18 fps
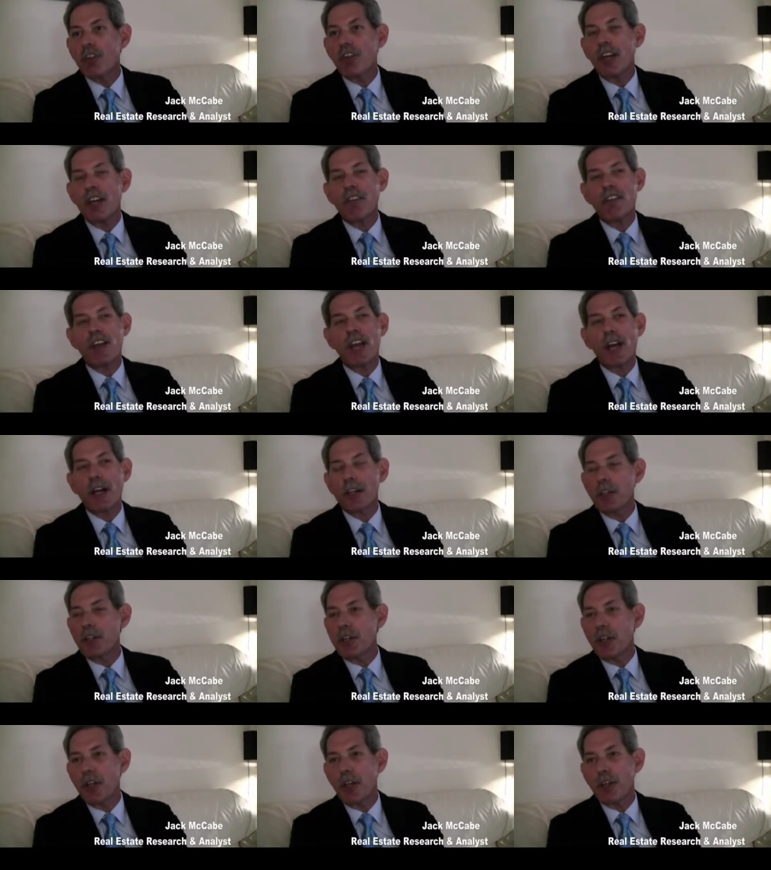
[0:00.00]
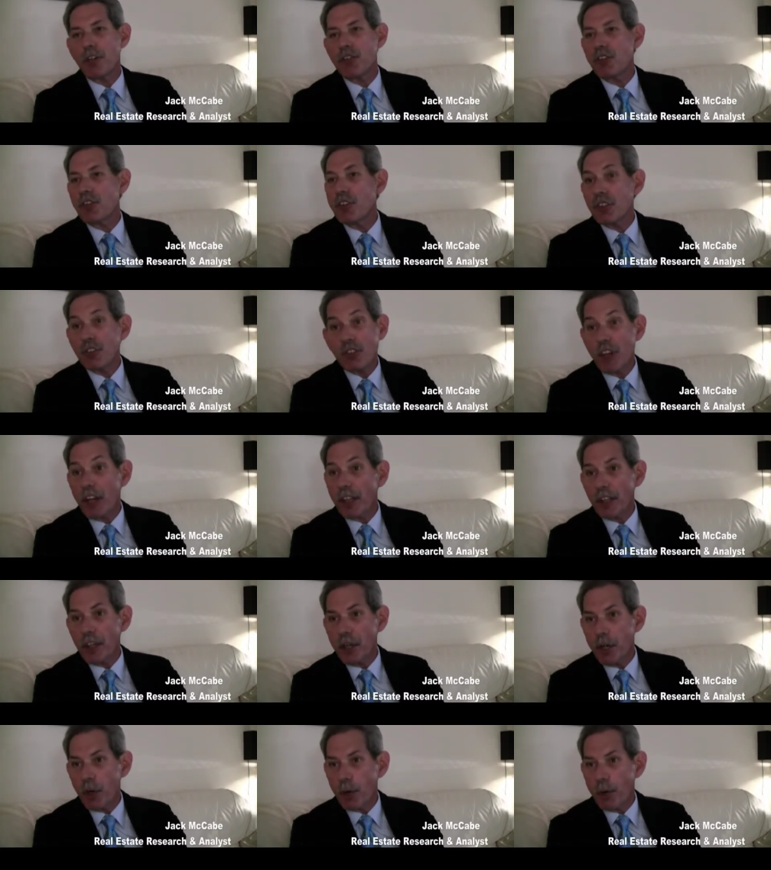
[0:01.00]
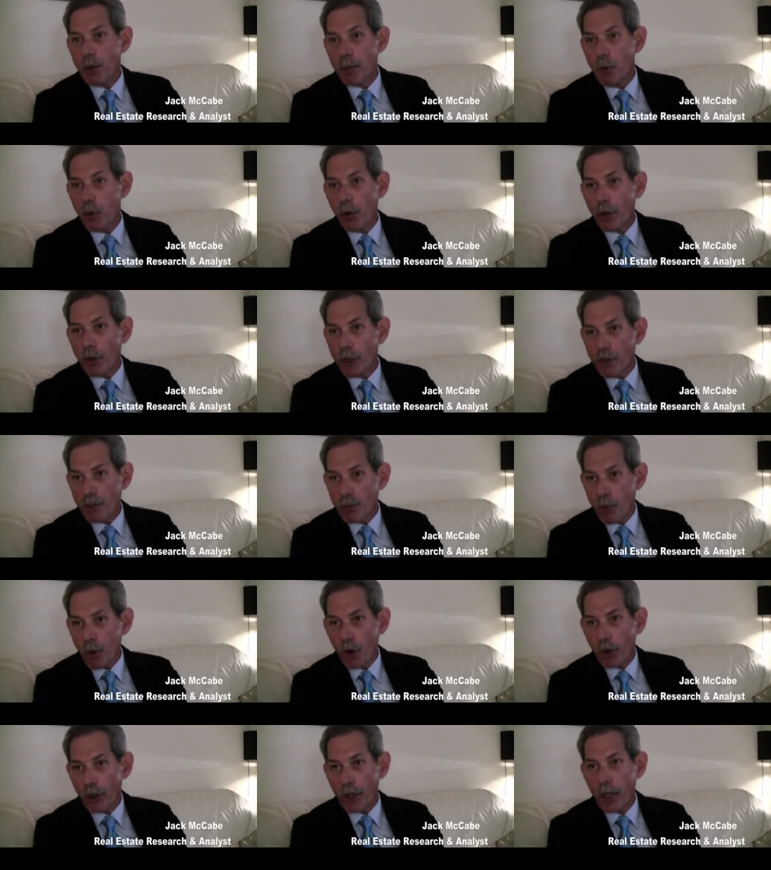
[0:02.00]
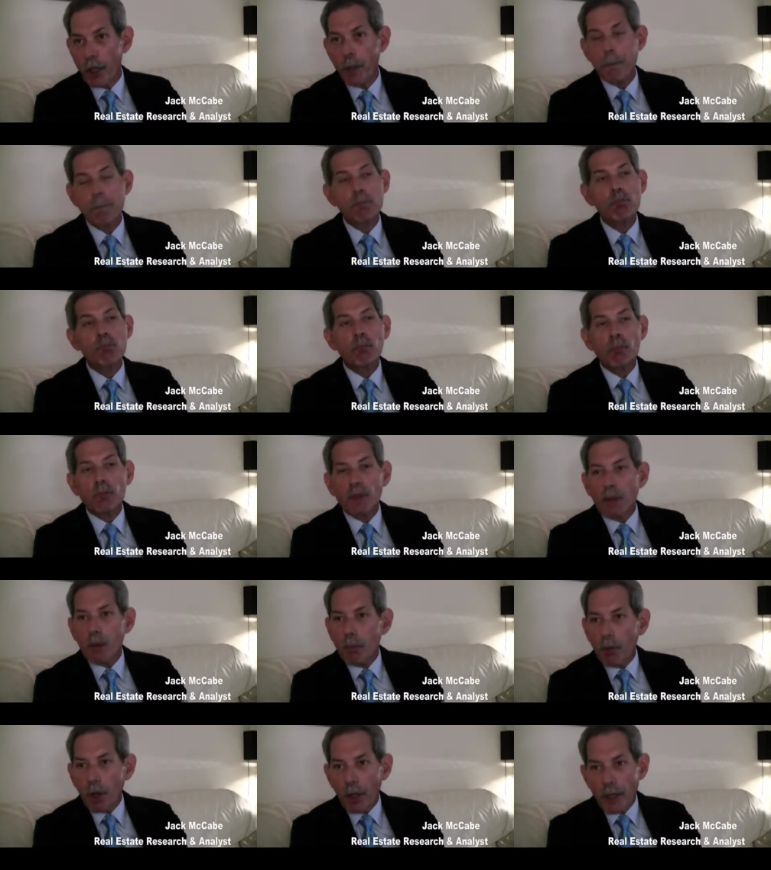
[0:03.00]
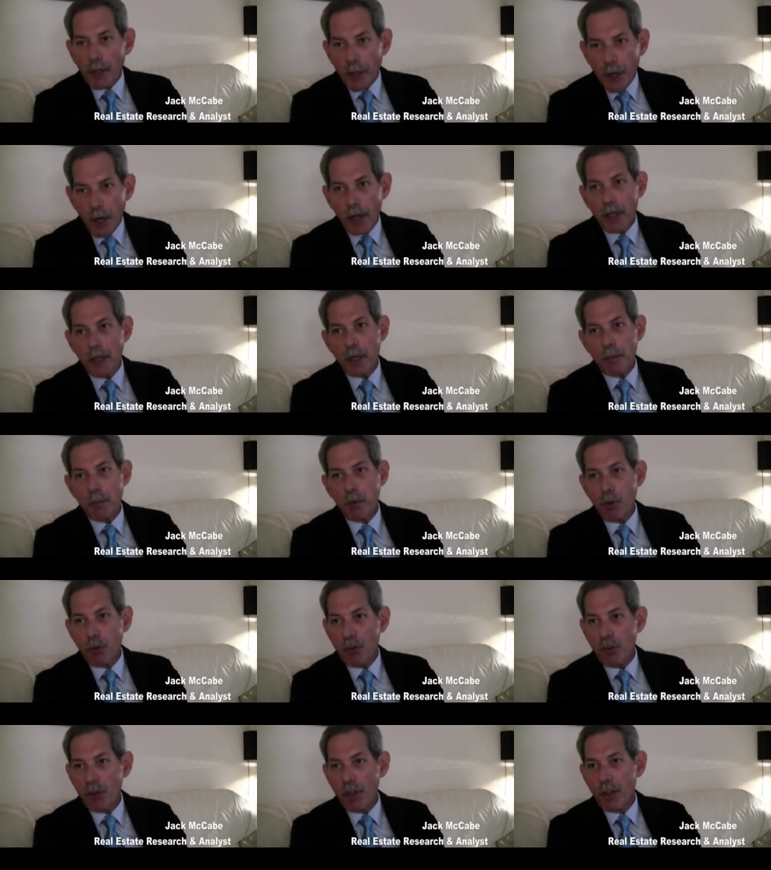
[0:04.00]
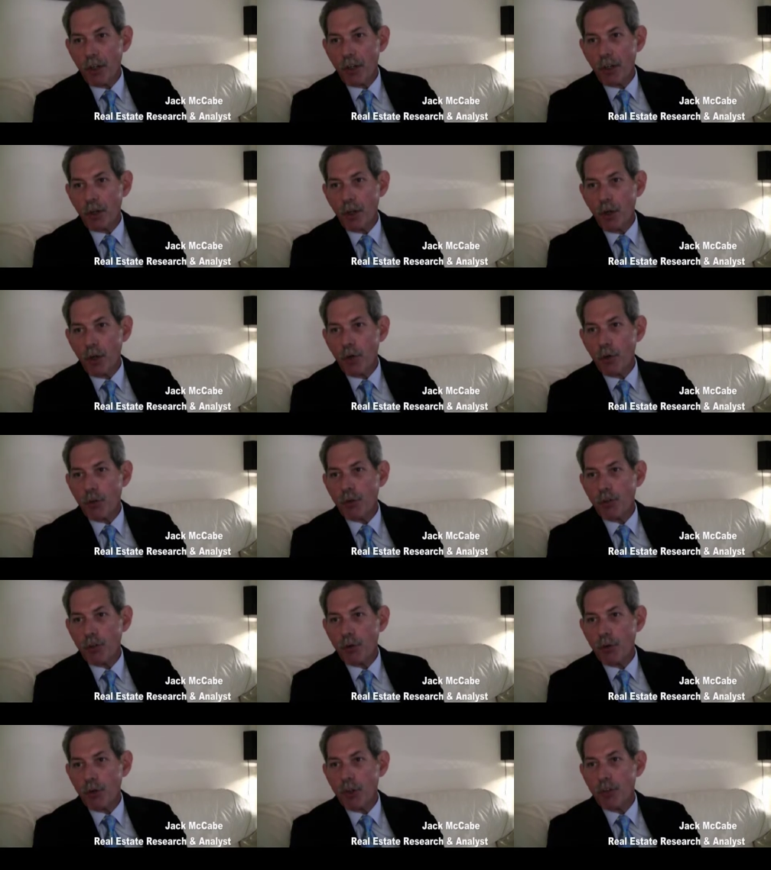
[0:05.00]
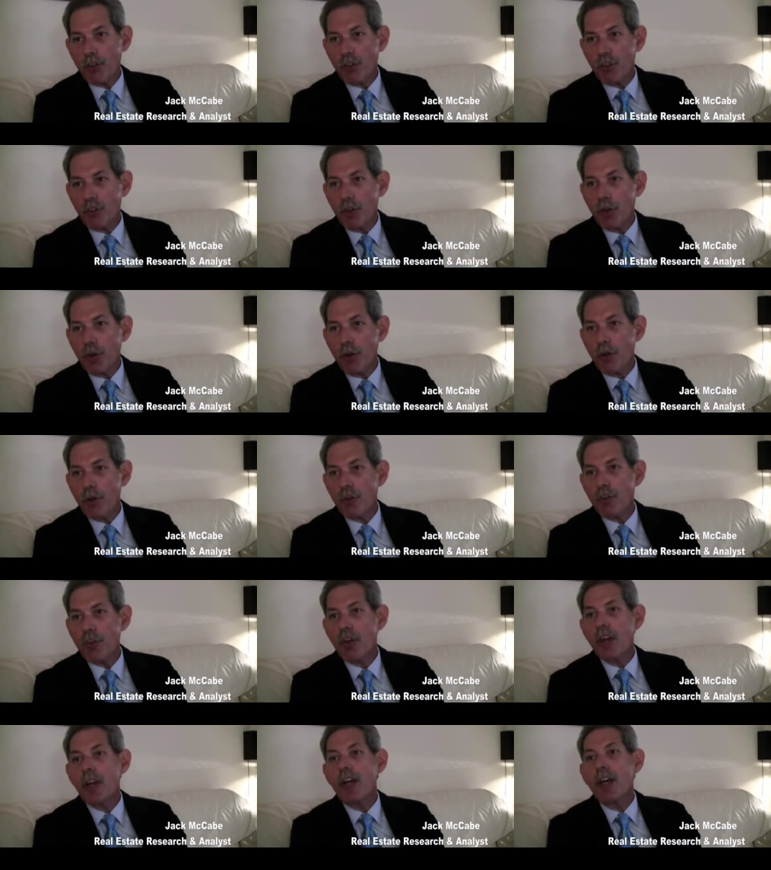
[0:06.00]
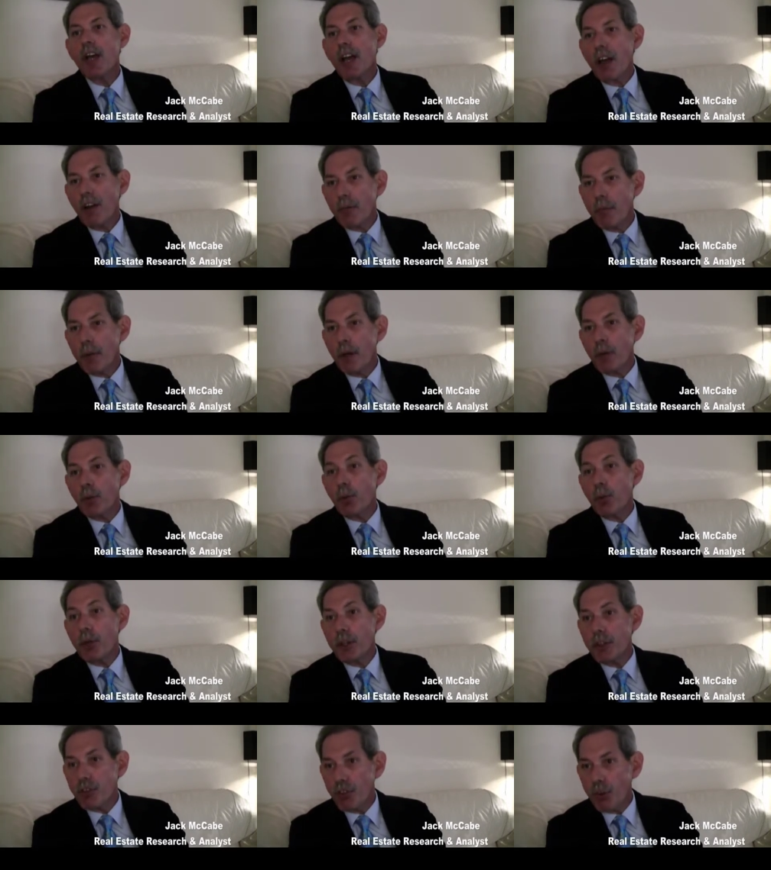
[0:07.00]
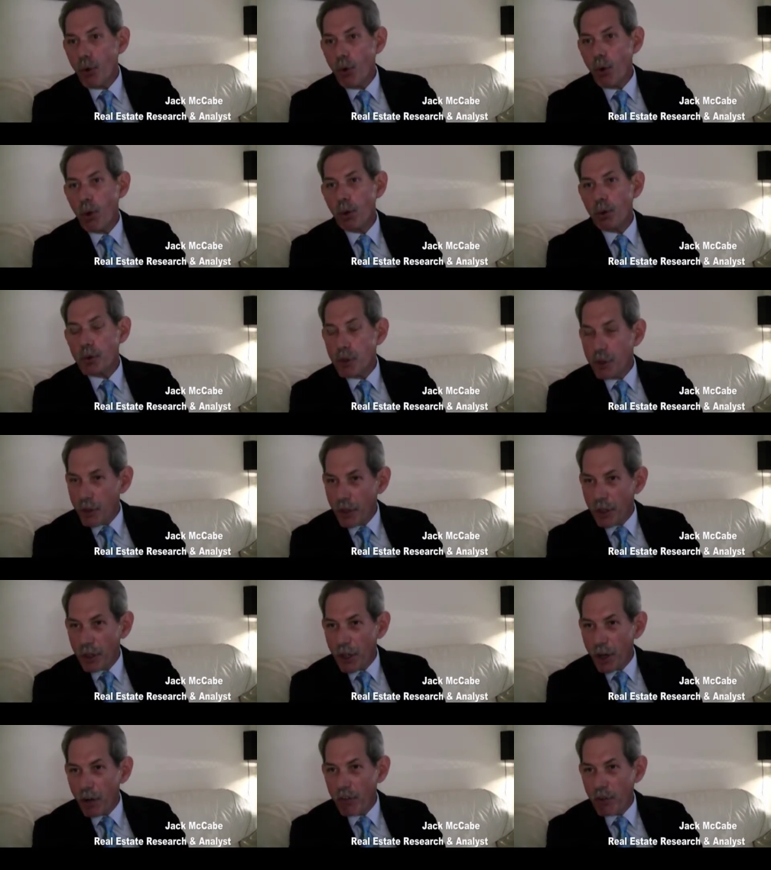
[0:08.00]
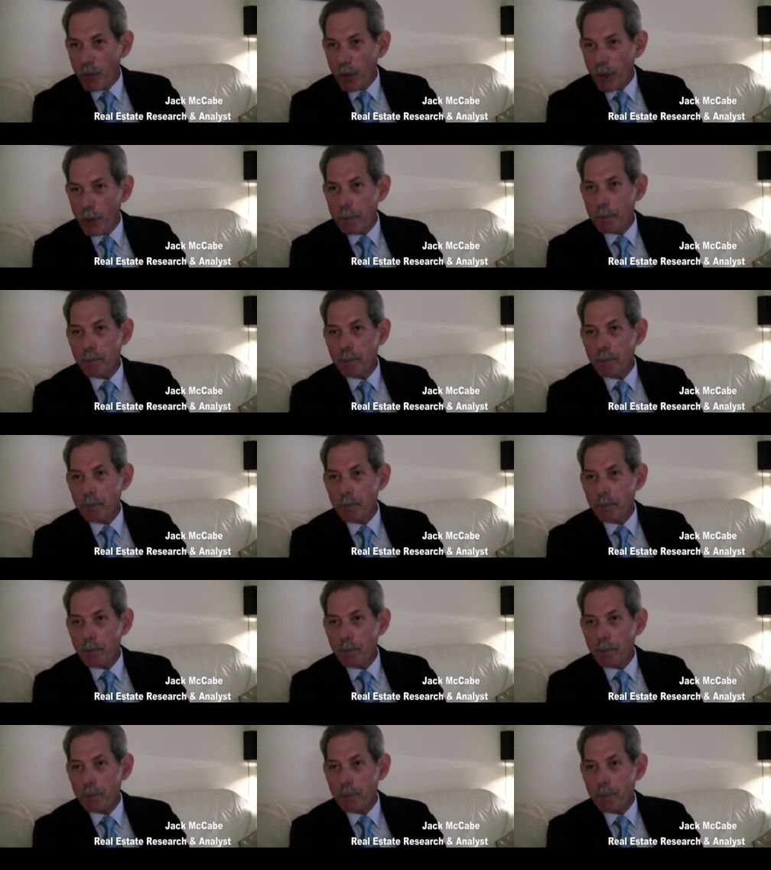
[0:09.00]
They've acted as the secondary mortgage market. Probably 90% of the loans in recent years have been resold to the government.